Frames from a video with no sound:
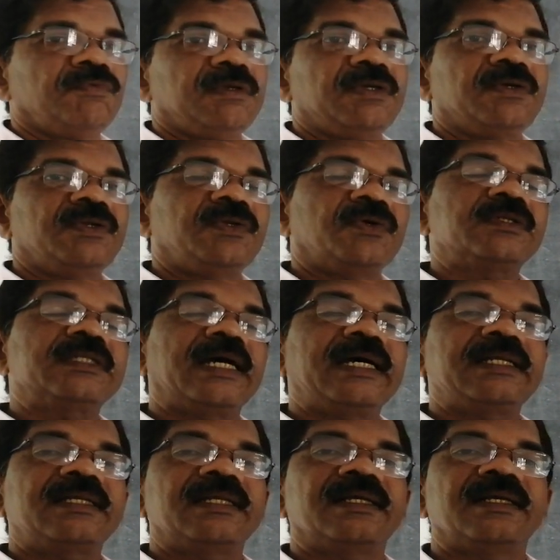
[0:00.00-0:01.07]
We know
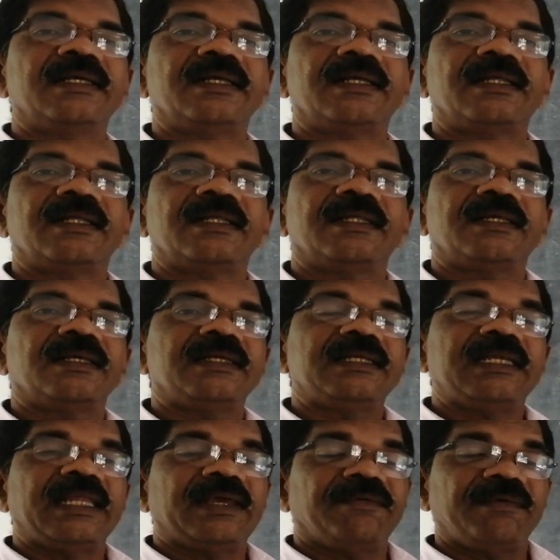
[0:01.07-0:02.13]
that
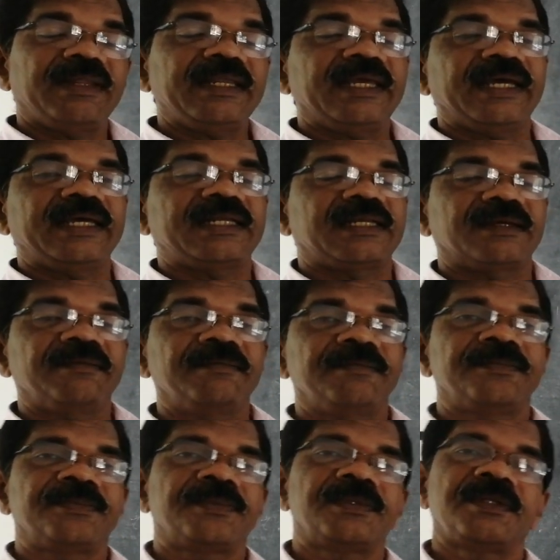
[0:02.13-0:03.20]
in every
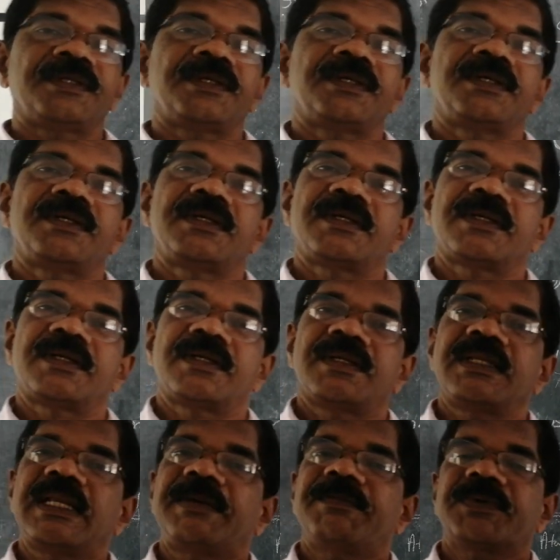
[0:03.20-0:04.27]
atom,
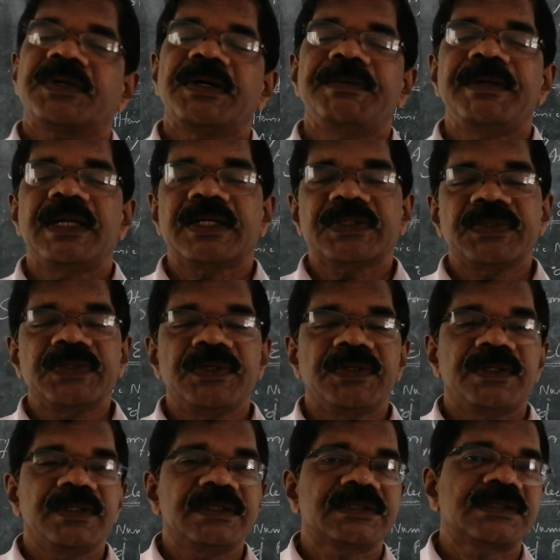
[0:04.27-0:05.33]
number of
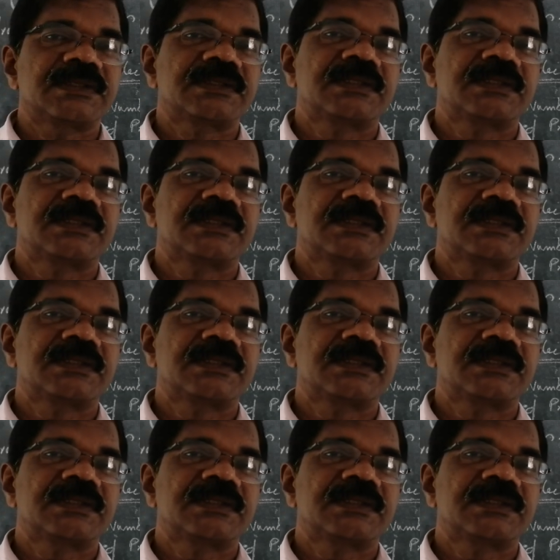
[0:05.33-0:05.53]
electrons